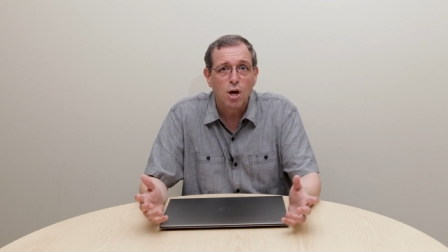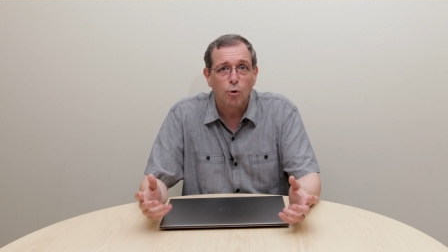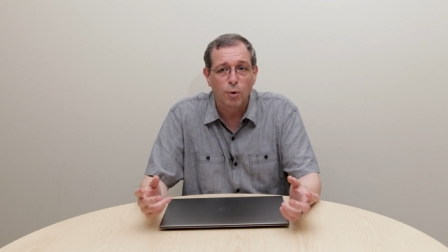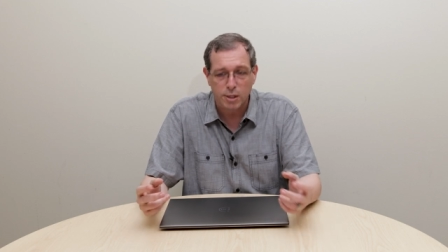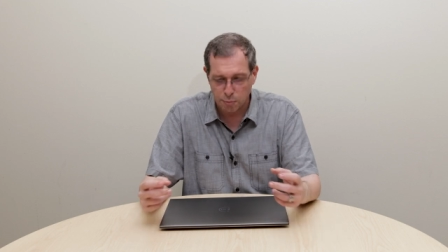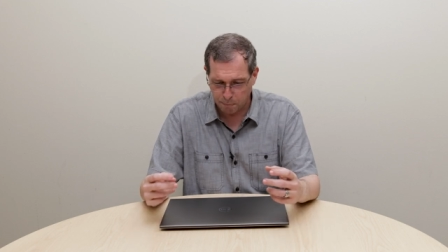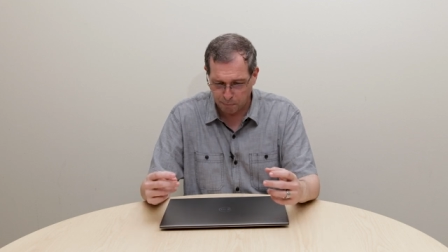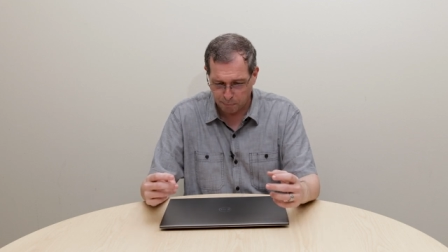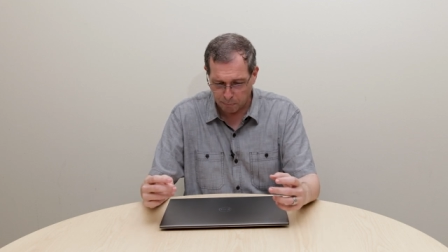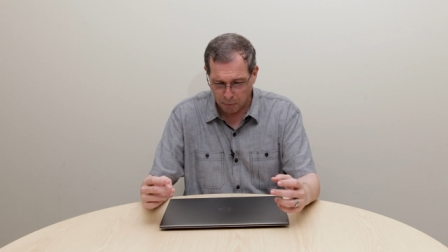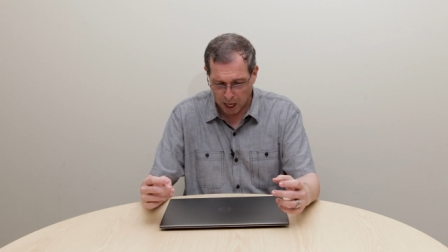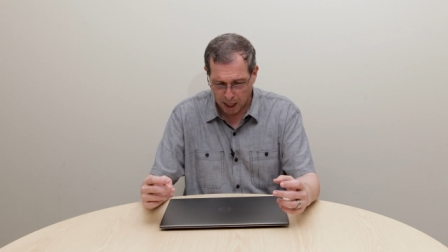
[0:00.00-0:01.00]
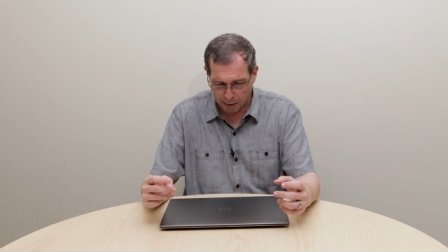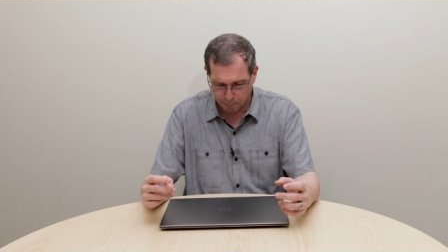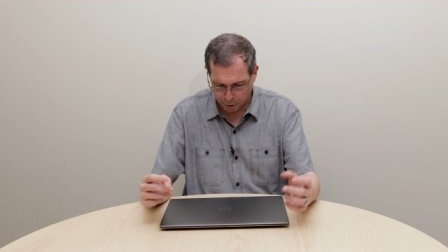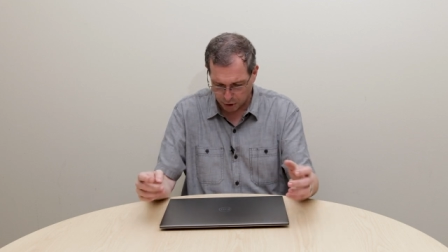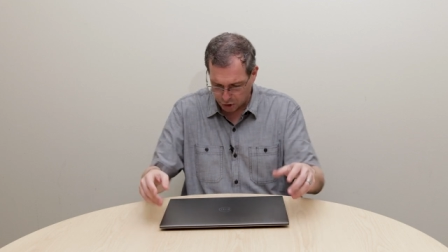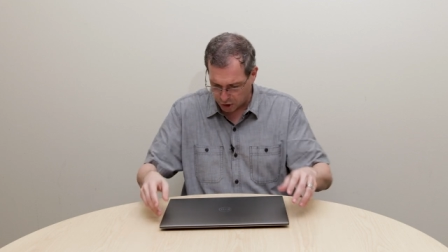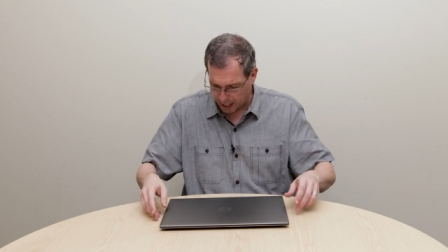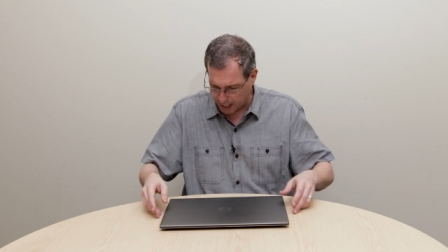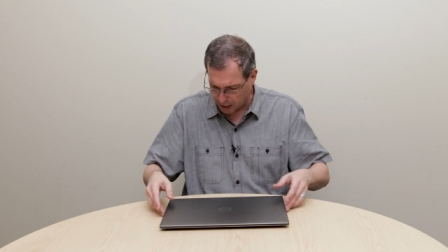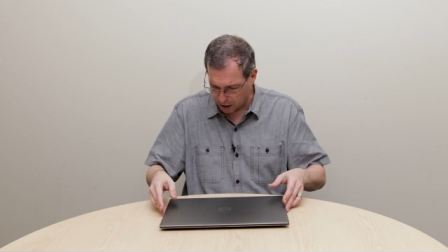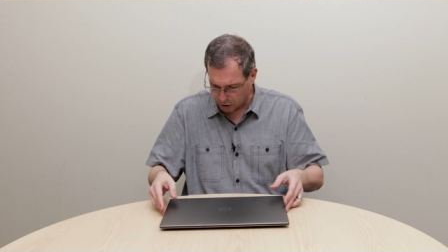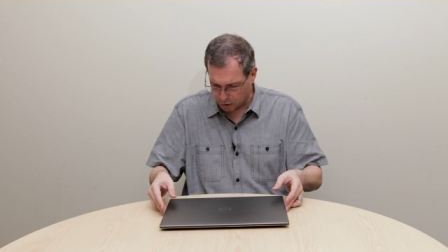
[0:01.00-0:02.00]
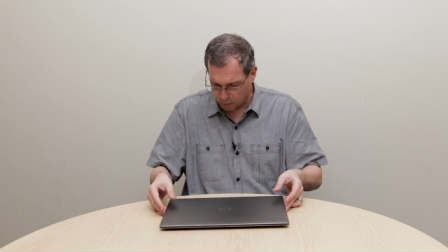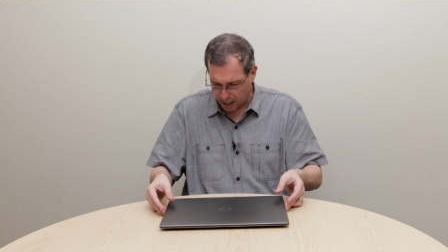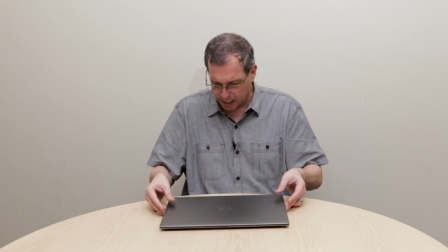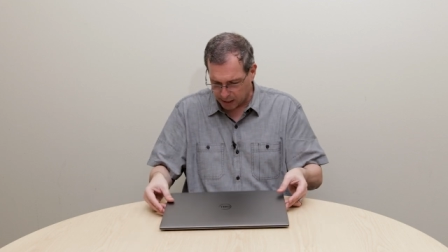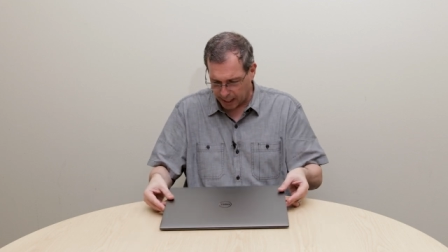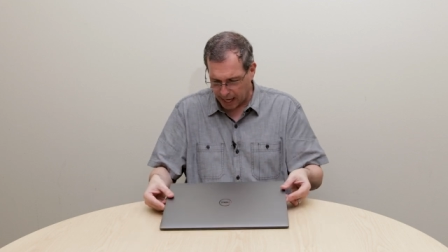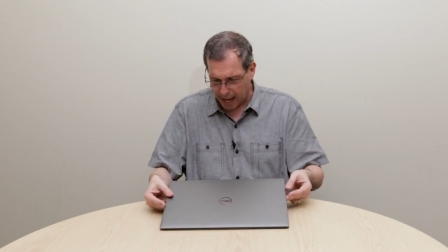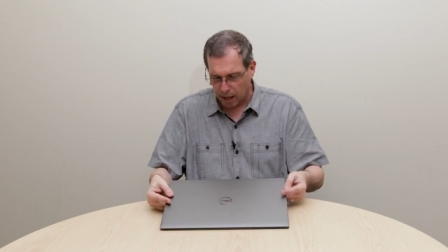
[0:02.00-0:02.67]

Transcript: which uh, push air directly